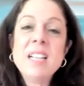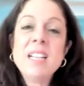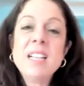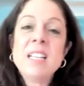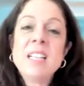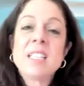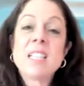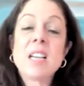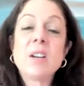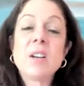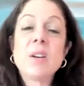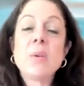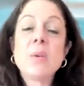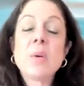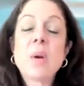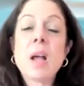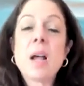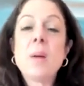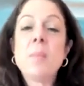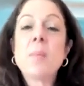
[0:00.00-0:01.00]

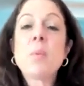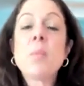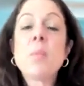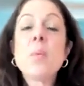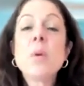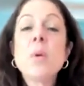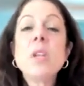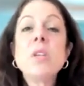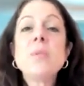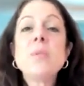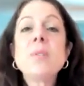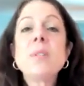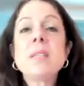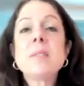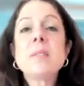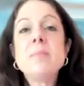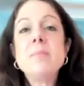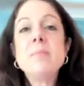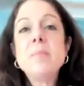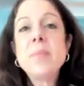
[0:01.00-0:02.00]
So, but when you
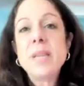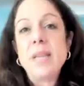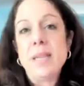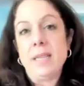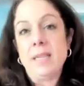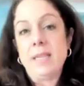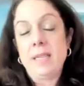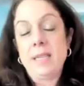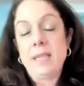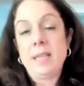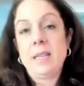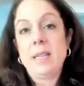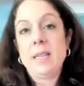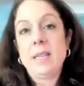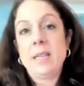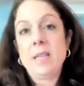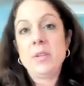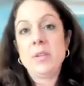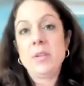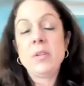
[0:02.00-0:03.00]
submit
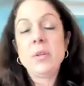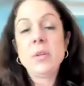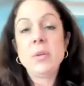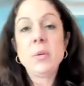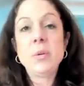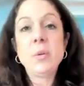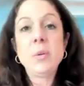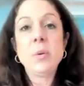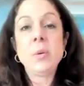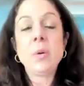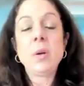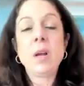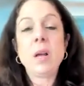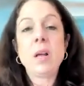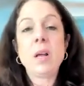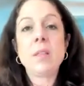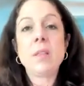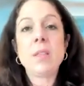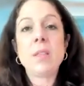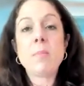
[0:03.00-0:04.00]
to
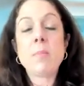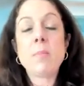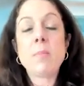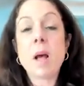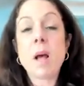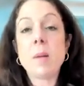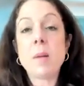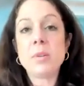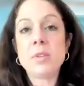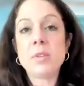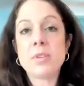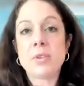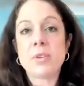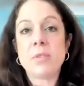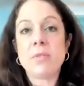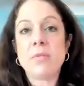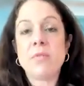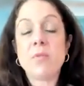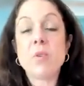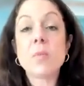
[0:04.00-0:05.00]
the
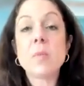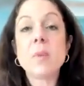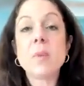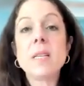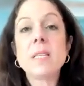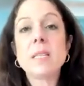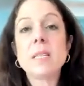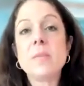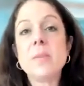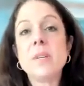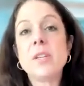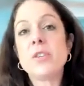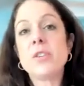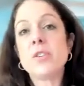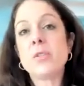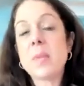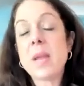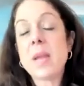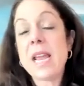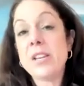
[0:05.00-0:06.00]
publisher, formally submit
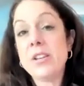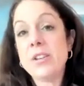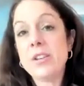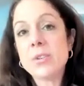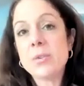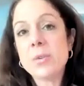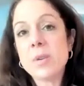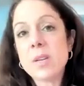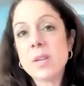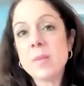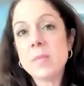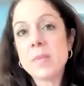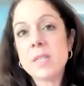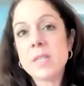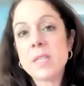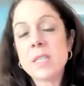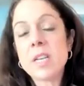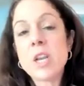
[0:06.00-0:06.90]
your manuscript,